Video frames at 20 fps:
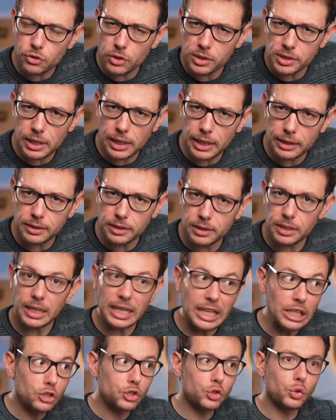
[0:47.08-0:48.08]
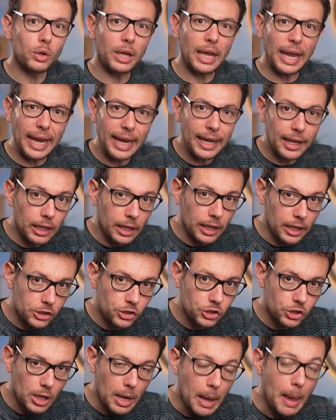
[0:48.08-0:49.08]
translated into
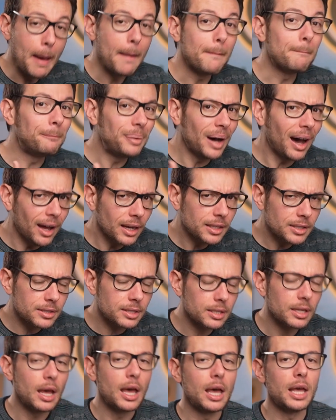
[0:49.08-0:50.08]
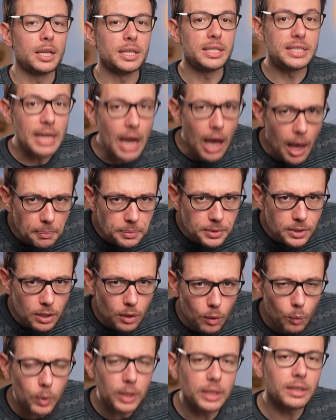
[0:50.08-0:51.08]
English, but dubbed
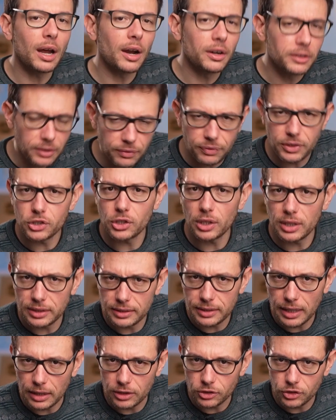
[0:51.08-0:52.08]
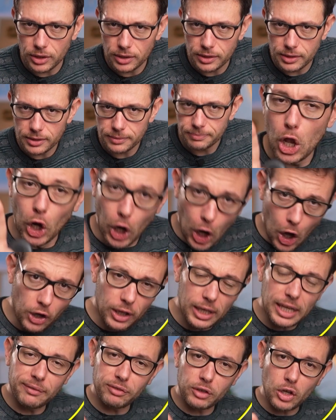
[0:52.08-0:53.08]
with artificial intelligence.
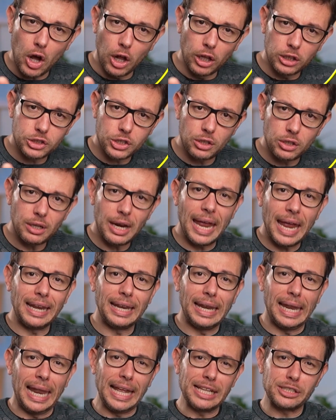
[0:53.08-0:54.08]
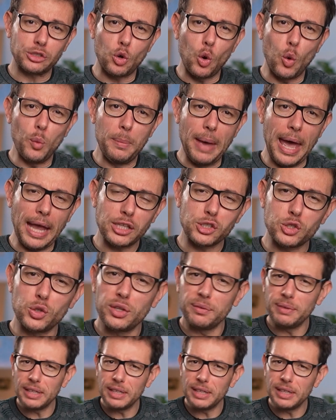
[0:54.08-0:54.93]
Long live culture and let's go back to the